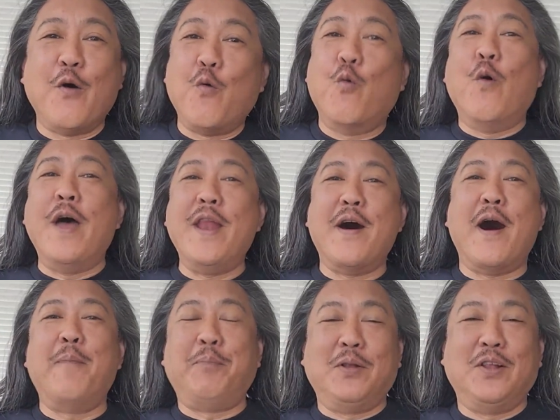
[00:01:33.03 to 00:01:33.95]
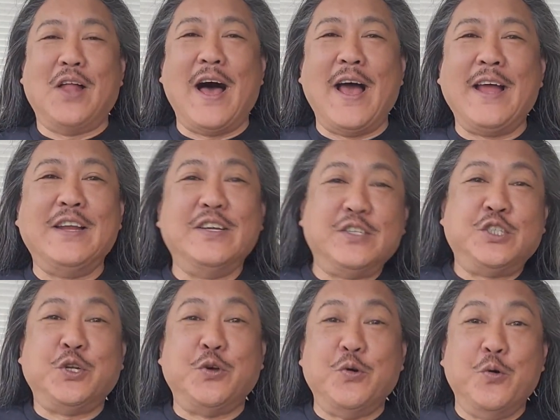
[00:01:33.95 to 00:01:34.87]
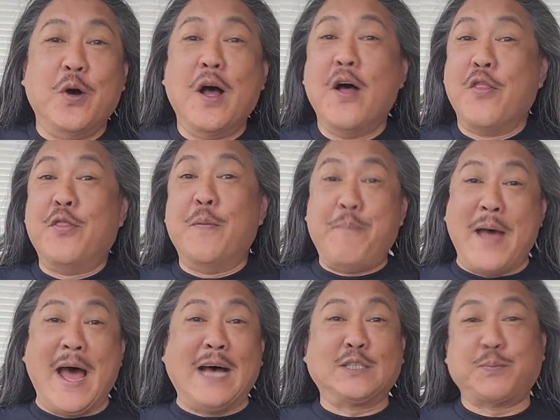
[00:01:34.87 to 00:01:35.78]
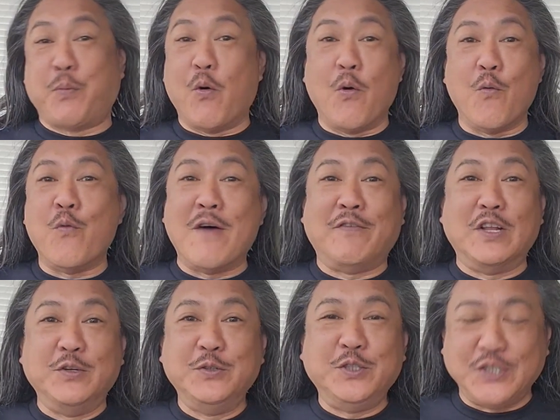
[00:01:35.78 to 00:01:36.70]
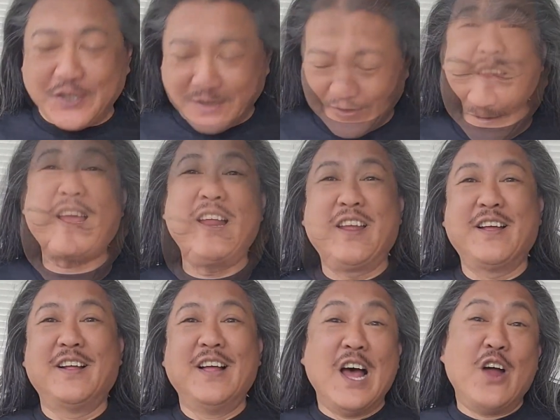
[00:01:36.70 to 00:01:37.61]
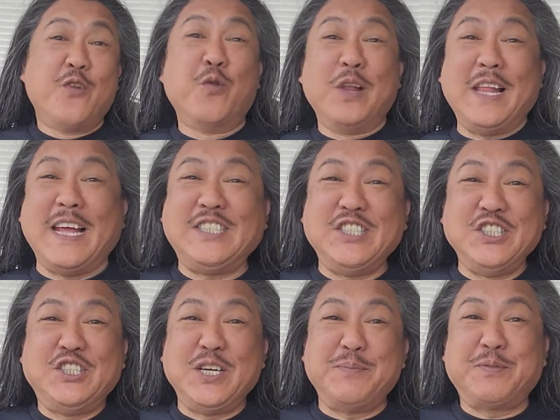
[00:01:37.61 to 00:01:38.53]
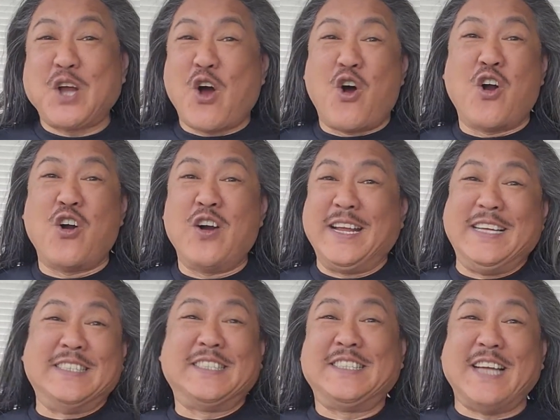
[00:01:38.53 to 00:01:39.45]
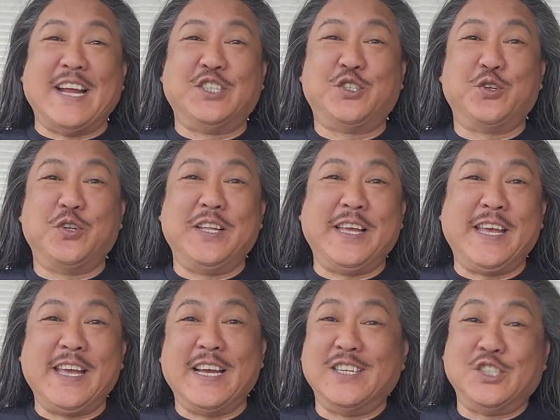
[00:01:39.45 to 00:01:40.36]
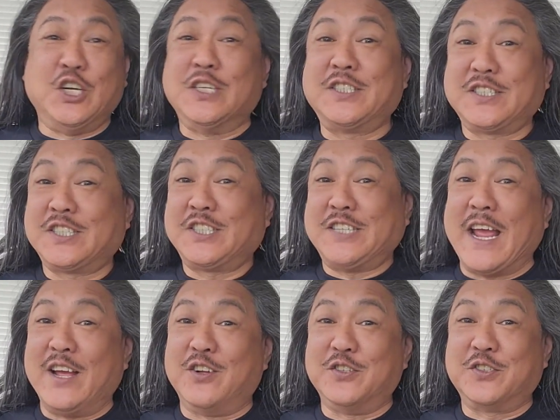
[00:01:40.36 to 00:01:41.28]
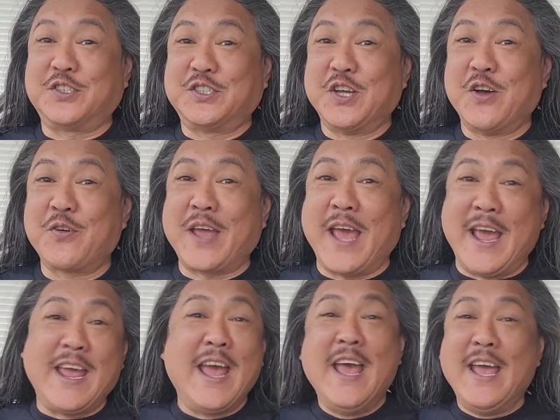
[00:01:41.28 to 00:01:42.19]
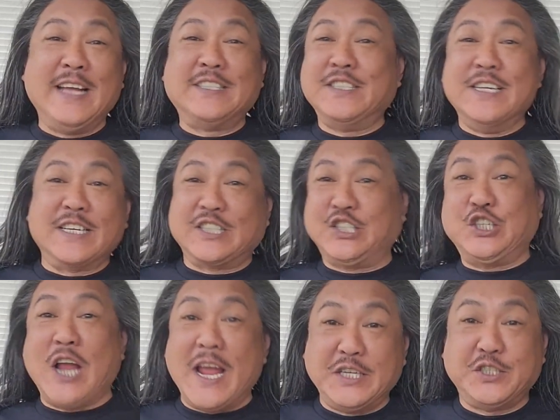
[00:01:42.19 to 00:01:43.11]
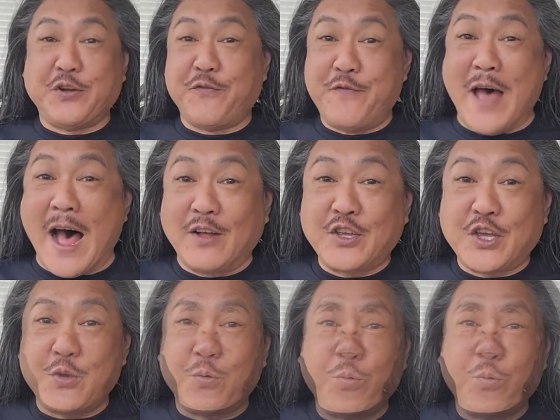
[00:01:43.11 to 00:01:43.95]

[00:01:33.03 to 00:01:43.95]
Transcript: when applied to the passport revolution. Relationships are essentially just sales, okay? It's an exchange of value.